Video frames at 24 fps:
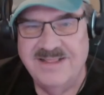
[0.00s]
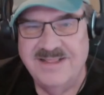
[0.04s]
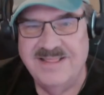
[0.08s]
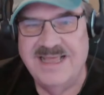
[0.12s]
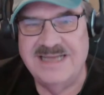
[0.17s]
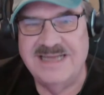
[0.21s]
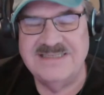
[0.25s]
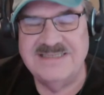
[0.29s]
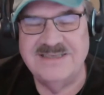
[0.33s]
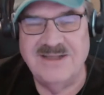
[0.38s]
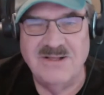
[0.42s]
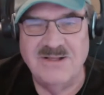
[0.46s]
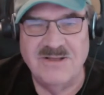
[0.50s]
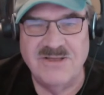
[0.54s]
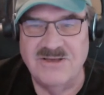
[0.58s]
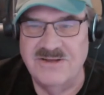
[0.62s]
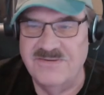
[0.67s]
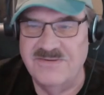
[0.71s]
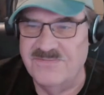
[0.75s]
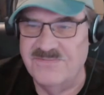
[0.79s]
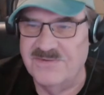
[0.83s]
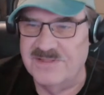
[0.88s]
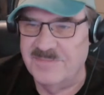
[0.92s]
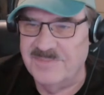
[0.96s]
That's all
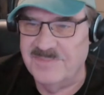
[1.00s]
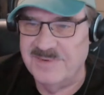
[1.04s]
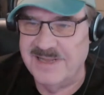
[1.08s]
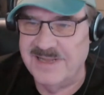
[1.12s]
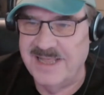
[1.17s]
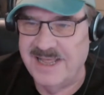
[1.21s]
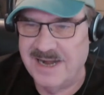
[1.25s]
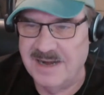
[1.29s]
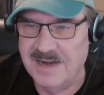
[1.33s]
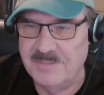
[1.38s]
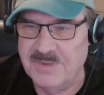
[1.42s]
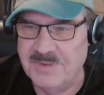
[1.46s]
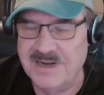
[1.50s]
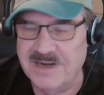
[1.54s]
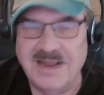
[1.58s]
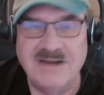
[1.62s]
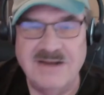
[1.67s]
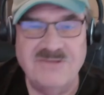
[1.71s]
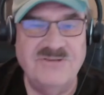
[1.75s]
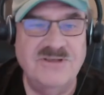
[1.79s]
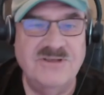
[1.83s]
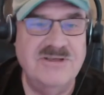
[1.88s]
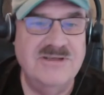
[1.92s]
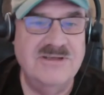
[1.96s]
good for the planet, but
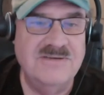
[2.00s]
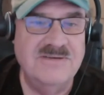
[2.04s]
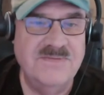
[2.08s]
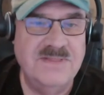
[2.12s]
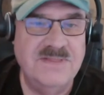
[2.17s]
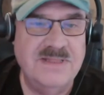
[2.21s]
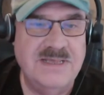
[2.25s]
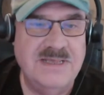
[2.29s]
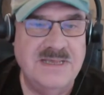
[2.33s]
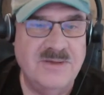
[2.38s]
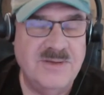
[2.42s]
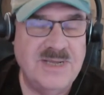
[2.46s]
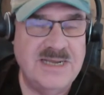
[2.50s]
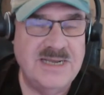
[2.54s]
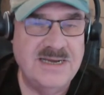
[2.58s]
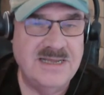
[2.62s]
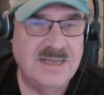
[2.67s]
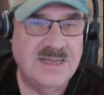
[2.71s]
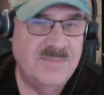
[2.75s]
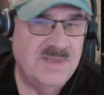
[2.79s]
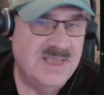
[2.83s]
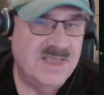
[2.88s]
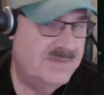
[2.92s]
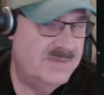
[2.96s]
not so good for the
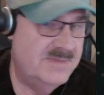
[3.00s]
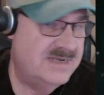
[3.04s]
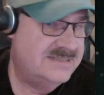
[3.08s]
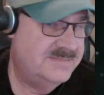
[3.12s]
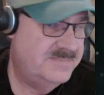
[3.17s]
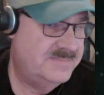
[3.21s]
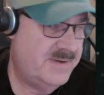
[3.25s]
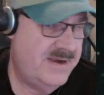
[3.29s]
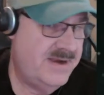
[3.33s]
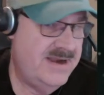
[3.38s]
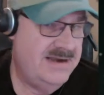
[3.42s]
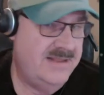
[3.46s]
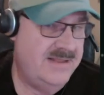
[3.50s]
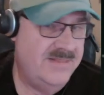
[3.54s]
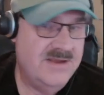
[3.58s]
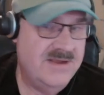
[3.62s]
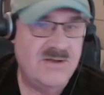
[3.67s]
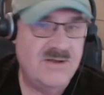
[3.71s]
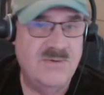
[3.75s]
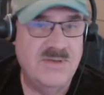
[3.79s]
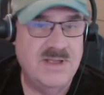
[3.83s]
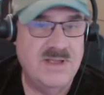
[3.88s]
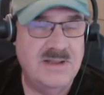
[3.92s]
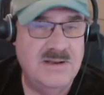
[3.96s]
UAW. But apparently they're
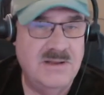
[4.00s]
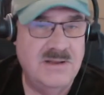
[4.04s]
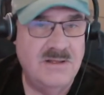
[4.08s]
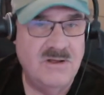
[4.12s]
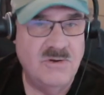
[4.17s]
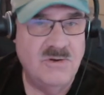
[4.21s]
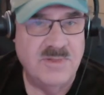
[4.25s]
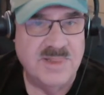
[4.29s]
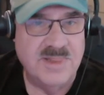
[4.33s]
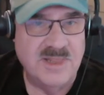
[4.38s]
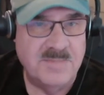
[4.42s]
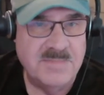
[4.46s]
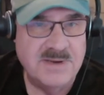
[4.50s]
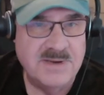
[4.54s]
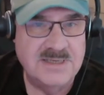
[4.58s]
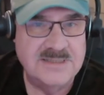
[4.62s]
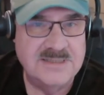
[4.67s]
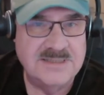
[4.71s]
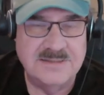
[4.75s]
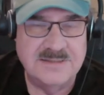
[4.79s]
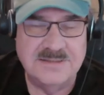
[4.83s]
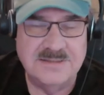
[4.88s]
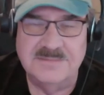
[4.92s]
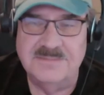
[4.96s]
going along with it because
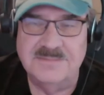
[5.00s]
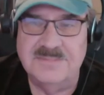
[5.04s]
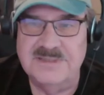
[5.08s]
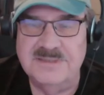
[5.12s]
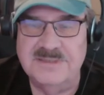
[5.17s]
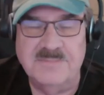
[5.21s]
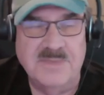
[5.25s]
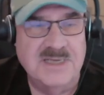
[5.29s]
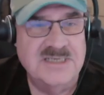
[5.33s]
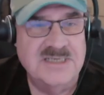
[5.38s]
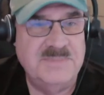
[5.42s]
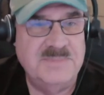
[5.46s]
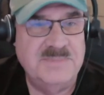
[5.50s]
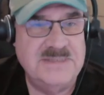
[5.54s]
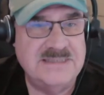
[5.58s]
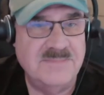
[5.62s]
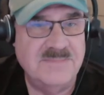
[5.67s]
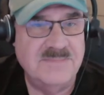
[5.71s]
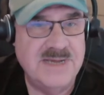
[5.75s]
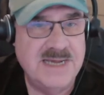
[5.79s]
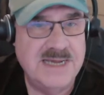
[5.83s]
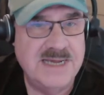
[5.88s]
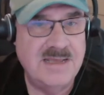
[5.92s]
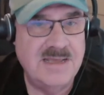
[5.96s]
there must be
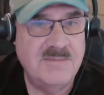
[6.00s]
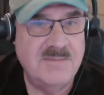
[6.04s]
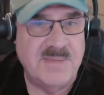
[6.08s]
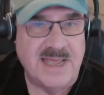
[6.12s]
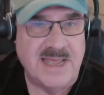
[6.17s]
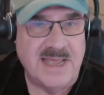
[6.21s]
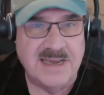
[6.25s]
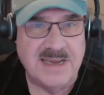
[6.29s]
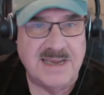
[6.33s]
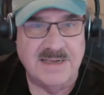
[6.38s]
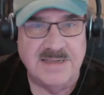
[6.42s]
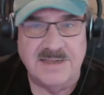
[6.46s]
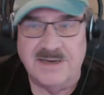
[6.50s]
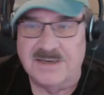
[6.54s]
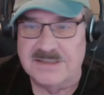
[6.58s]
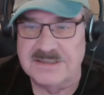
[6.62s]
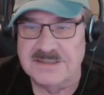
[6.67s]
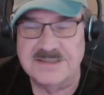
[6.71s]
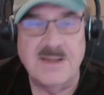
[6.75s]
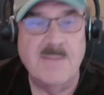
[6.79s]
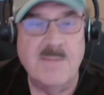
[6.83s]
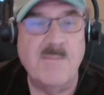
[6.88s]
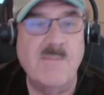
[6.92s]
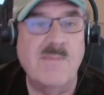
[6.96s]
some kickback in there
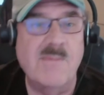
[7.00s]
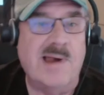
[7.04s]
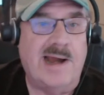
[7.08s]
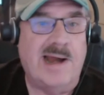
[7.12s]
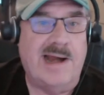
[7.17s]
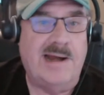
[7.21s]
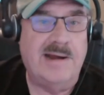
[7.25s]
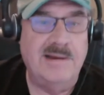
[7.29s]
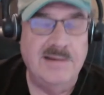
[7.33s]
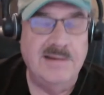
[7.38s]
somewhere.